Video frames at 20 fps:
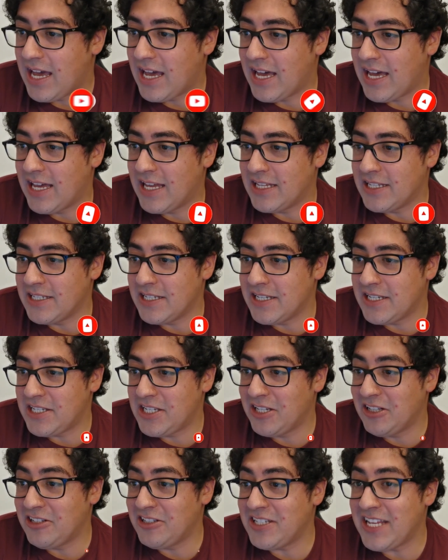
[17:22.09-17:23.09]

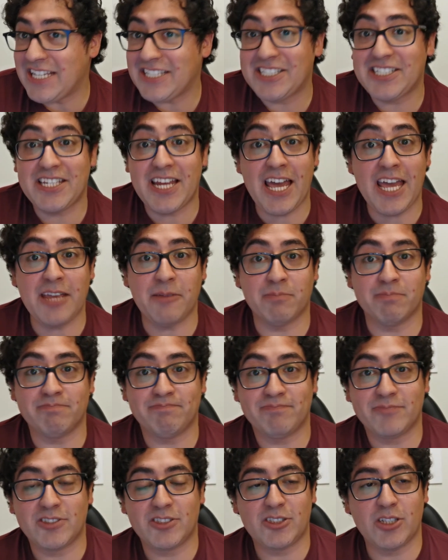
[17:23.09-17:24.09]
Until next
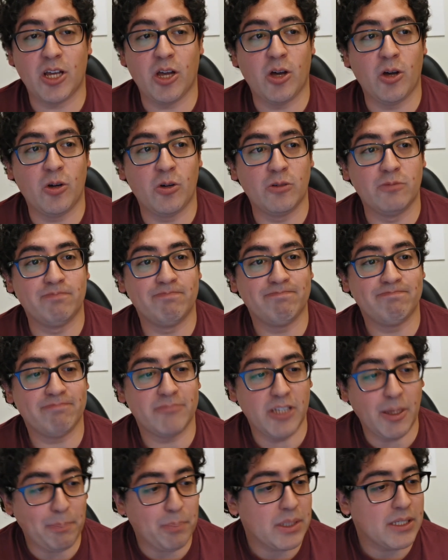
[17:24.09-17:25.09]
time. So,
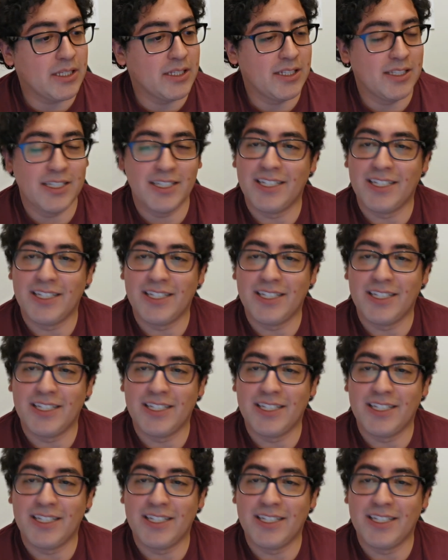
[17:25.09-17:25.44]
yep.